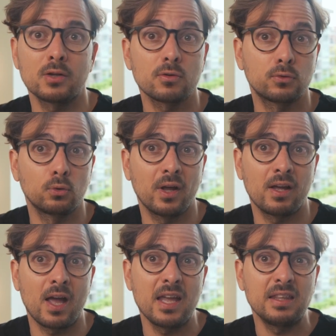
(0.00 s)
as of
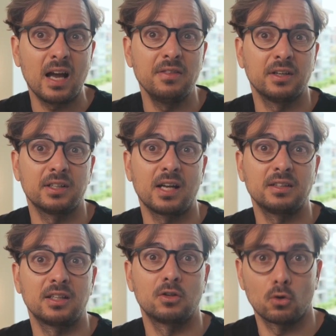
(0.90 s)
today,
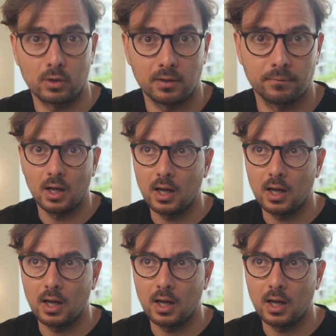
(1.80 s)
890 krona.